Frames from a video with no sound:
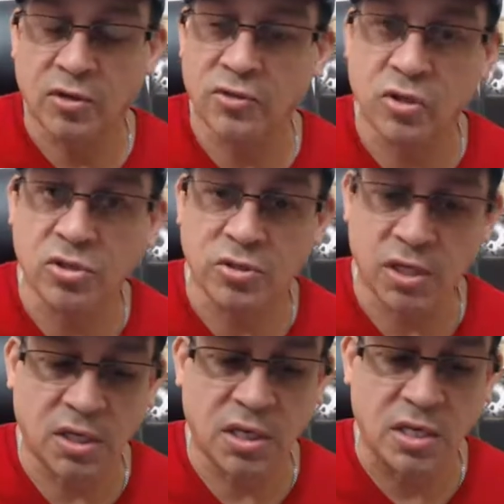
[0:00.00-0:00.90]
those are the
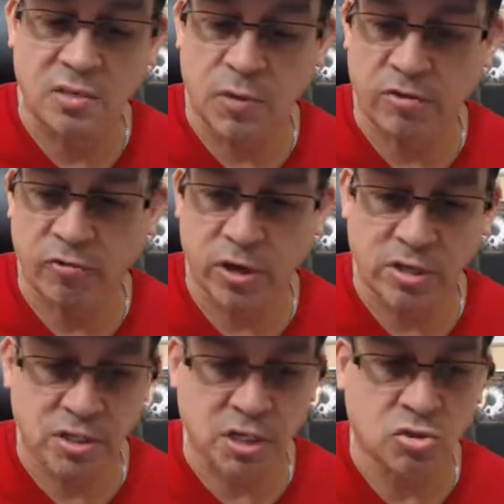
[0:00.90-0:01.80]
keys, my
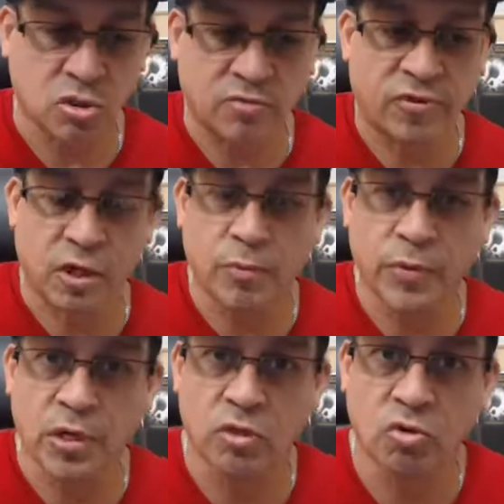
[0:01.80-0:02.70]
friend, is
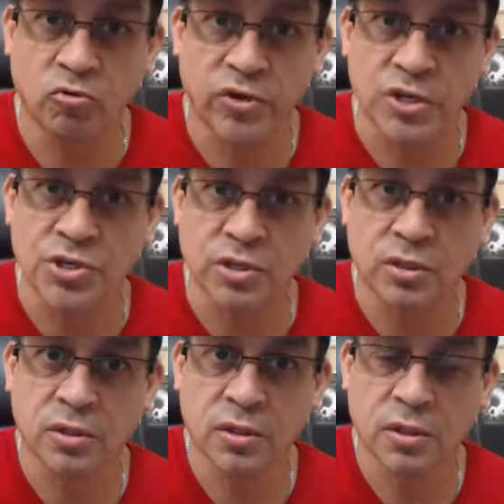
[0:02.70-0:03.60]
developing a new
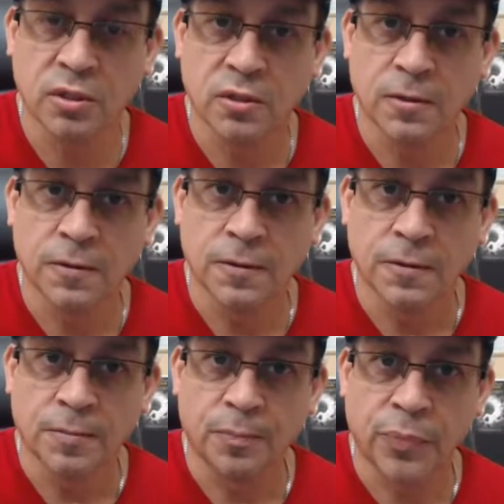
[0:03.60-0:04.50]
vision
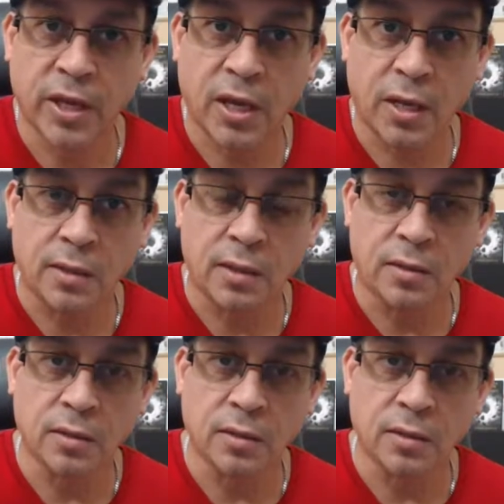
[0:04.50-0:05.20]
and